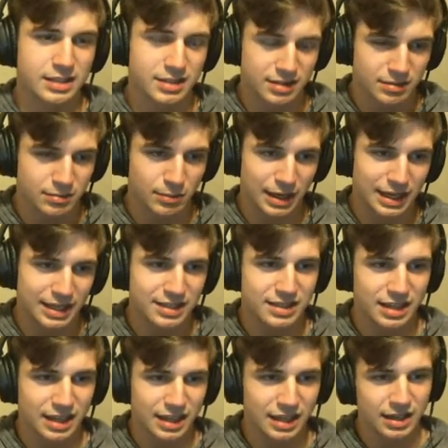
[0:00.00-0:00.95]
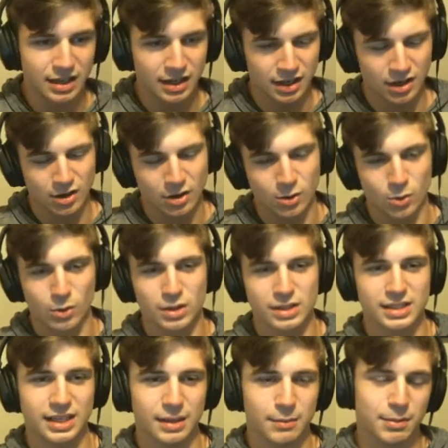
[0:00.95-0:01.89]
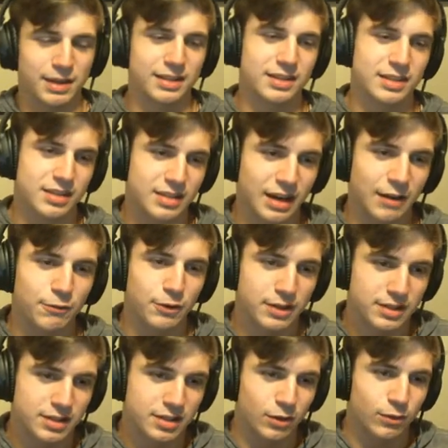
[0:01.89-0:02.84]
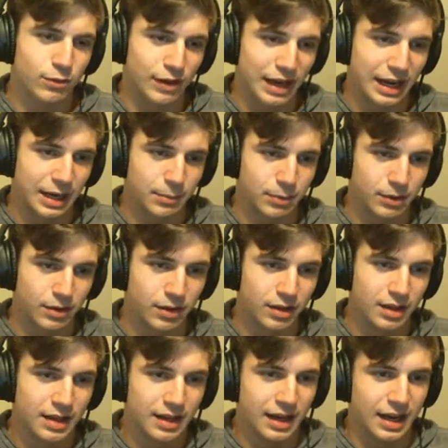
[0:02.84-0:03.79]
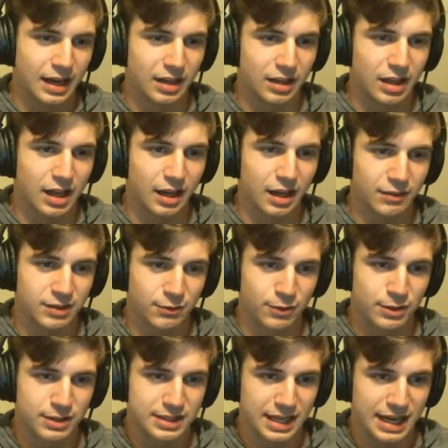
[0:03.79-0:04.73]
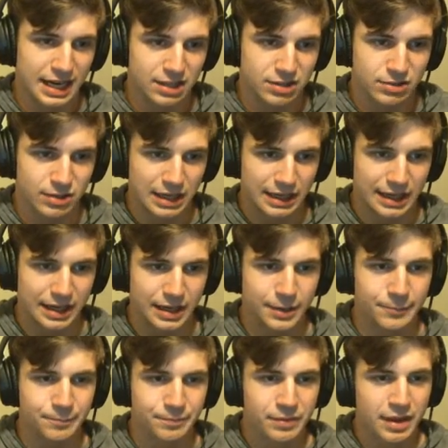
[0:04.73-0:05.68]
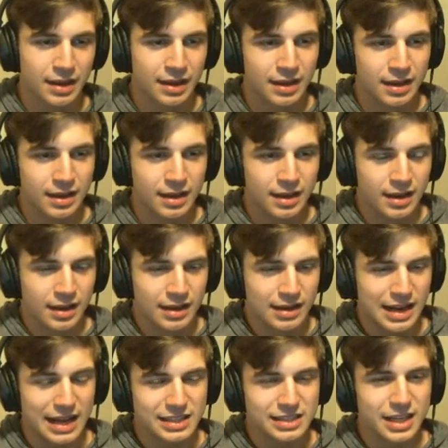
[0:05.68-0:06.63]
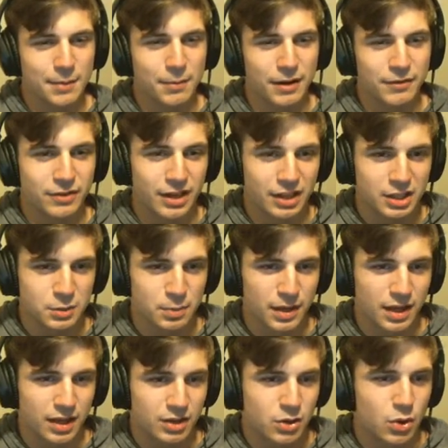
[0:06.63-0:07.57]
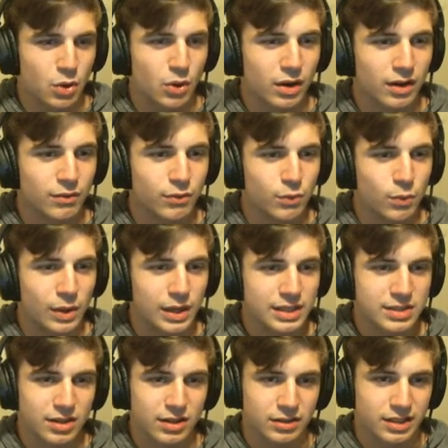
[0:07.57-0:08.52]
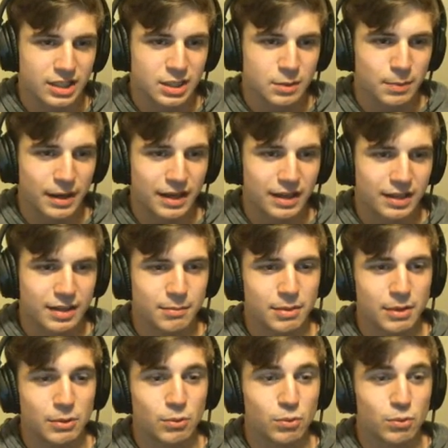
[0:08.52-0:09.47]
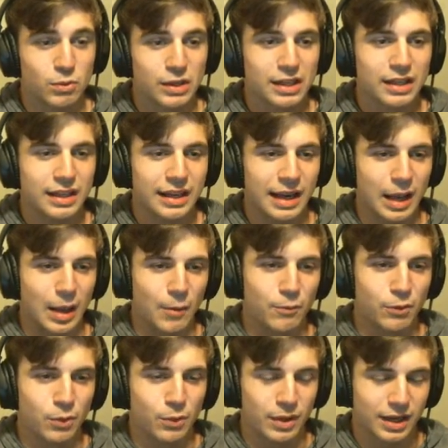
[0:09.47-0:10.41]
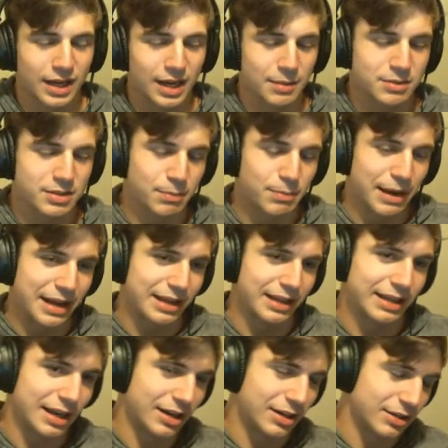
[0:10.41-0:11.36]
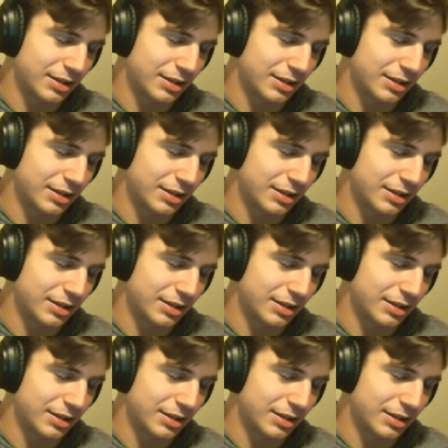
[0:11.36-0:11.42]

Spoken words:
rank C or D, because it's definitely still viable in a lot of different decks right now. Next up, I have another spell, Core of Winter. This spell can be really helpful when it comes to battling out